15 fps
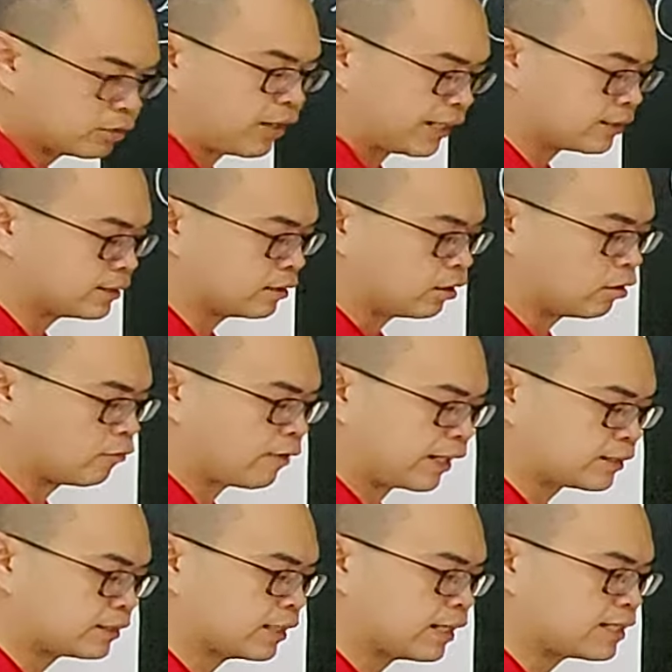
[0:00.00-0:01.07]
vector, or
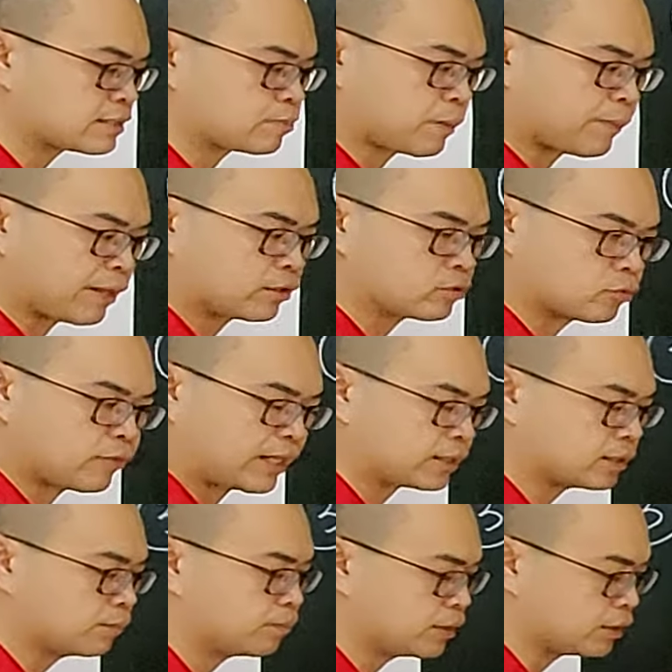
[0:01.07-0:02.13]
vector A is perpendicular to
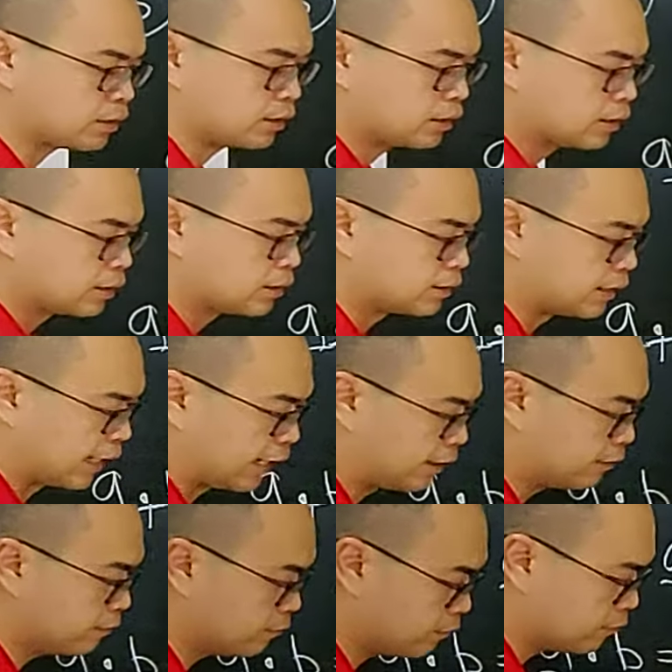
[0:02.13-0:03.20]
vector B,
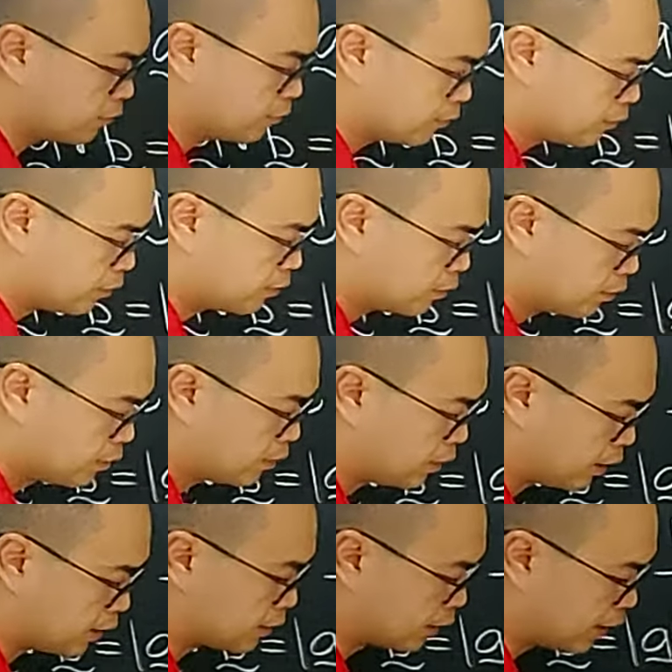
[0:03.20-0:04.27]
then
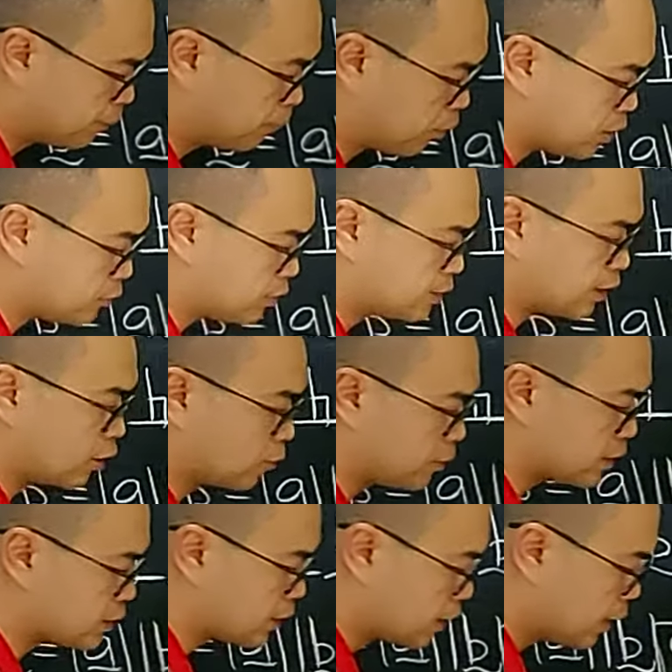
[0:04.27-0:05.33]
the important result
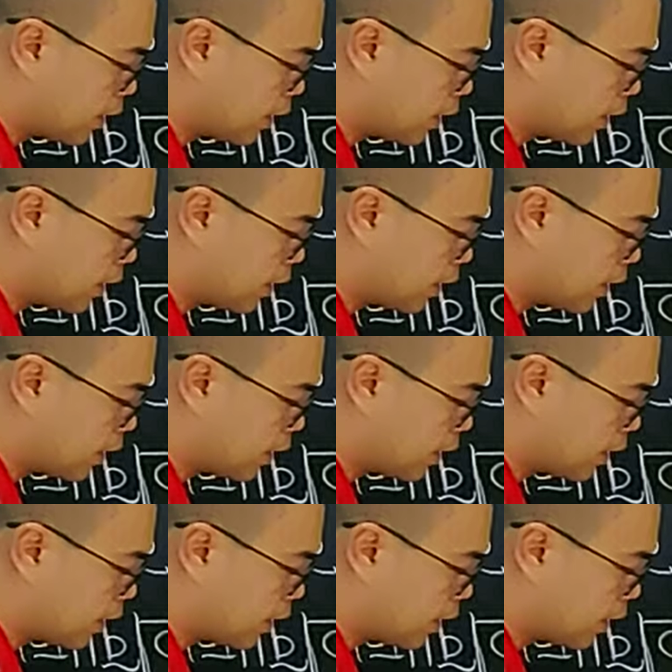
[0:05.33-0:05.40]
will be